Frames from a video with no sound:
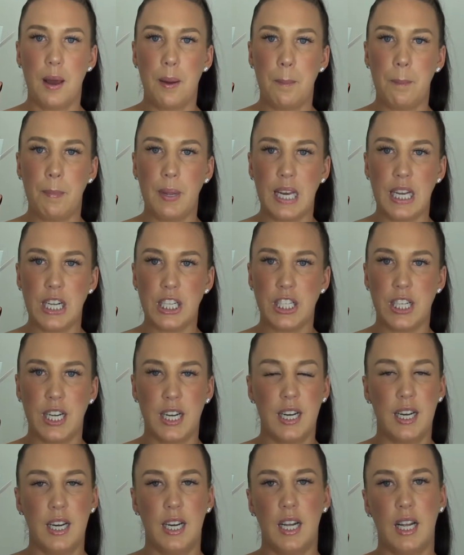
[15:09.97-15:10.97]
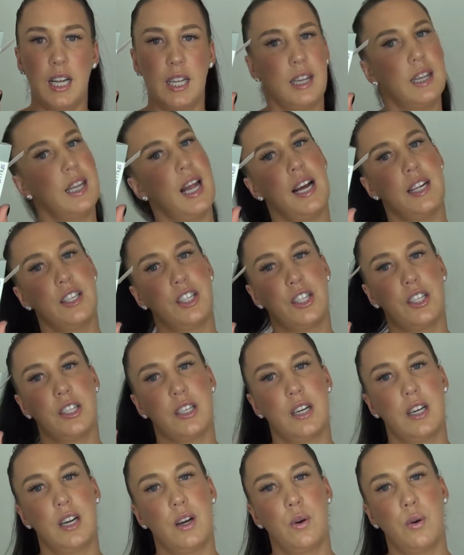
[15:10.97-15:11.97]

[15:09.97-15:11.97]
miniature lash